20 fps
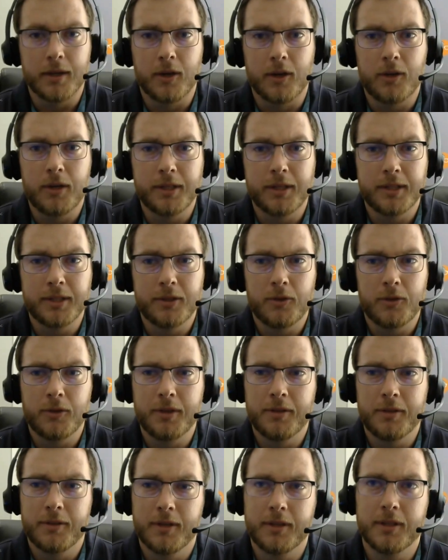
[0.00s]
No, I think the
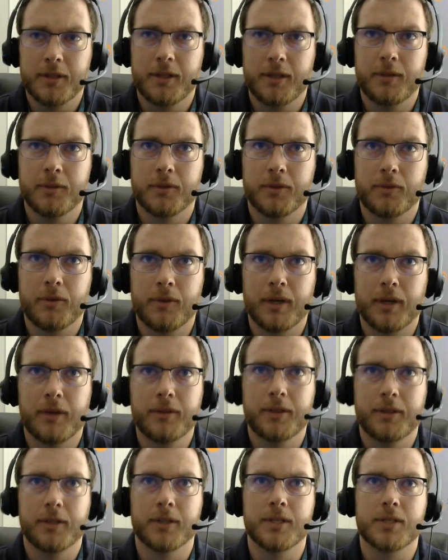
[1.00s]
only thing that I would throw
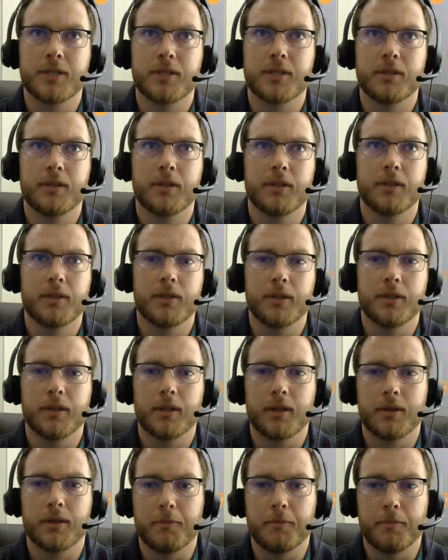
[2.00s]
out there is,
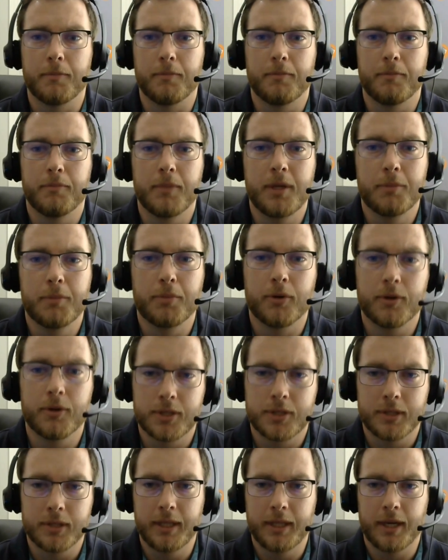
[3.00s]
me
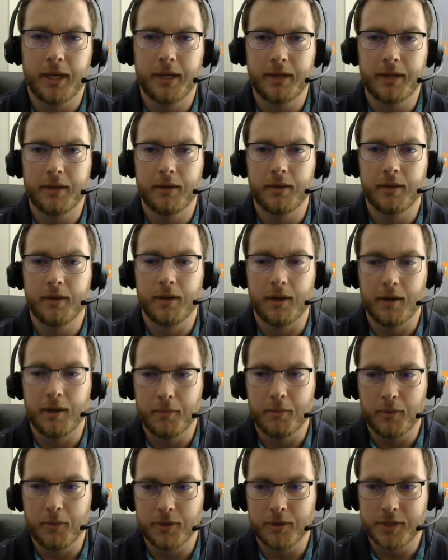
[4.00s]
personally, I.
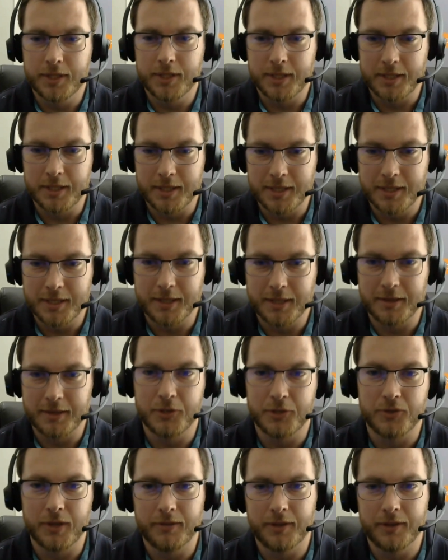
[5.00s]
I'm more
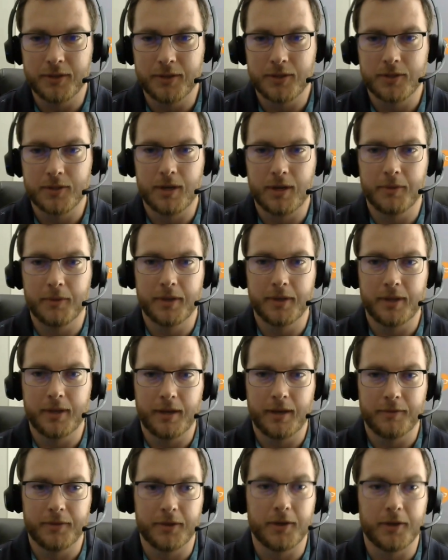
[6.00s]
statistically driven, so I would
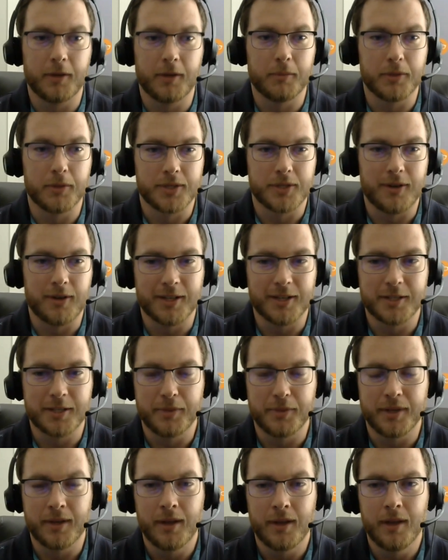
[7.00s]
have the numbers talk
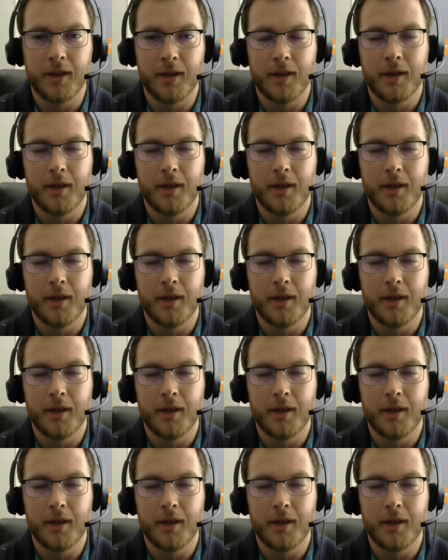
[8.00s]
to me.